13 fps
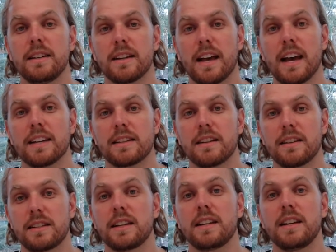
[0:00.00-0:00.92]
indicates
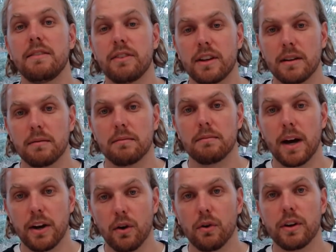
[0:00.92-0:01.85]
that a significant
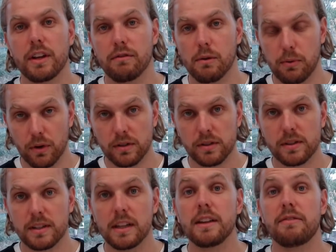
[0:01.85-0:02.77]
minority of
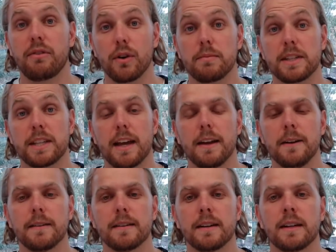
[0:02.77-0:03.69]
reports, nearly 40%,
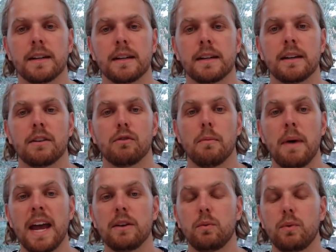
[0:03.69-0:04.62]

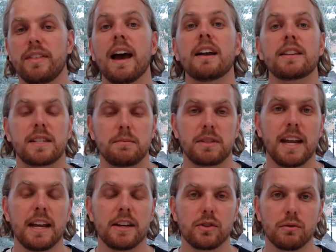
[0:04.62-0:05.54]
remained without a
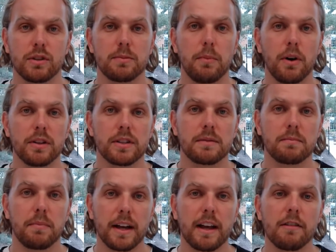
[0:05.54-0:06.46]
substantial response
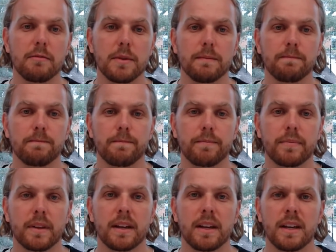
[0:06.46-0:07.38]
by government.
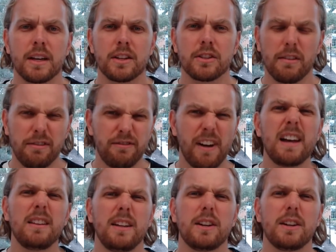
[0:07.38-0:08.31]
So the
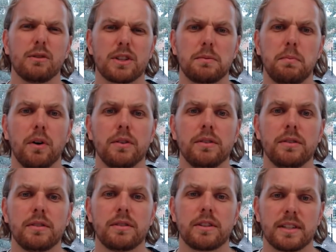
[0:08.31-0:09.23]
failure to
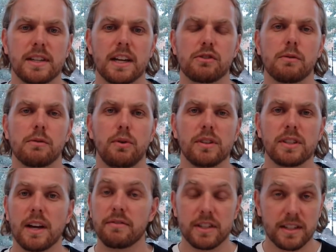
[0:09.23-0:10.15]
respond to such
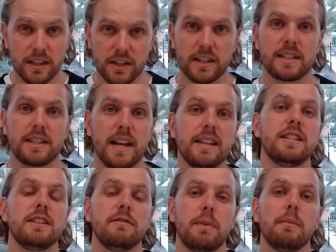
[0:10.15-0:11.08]
reports after such
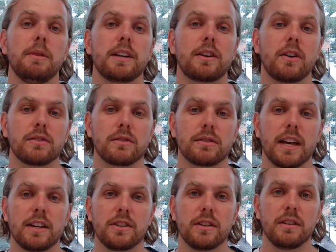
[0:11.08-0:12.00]
extensive public
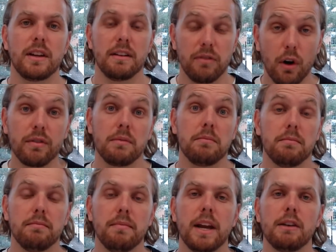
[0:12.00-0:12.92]
consultation
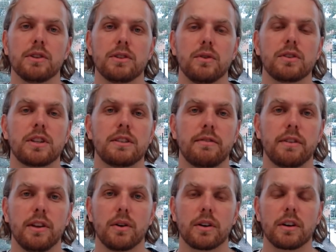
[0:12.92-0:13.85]
involving many resources
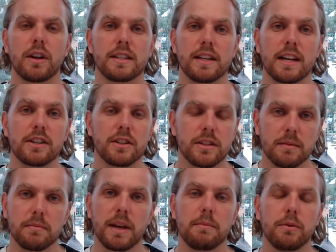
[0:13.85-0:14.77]
for the
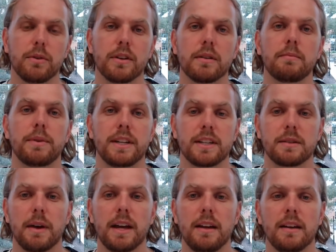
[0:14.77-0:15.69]
organisations and people that
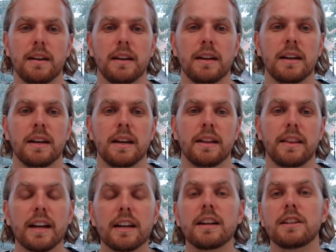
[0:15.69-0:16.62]
participate,
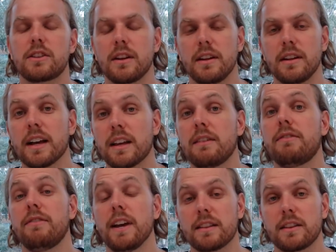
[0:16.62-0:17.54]
that can
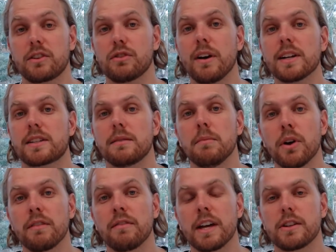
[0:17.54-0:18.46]
affect the trust and
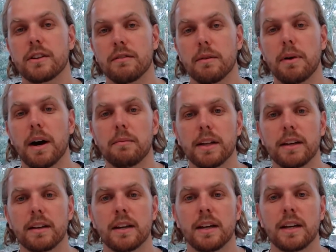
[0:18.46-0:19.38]
motivation of the
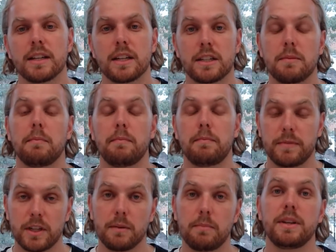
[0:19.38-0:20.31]
public
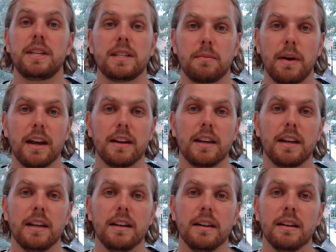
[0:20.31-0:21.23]
to participate
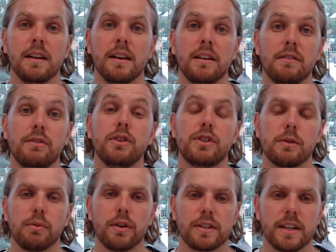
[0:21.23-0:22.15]
in
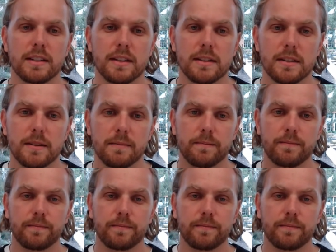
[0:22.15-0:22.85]
future processes.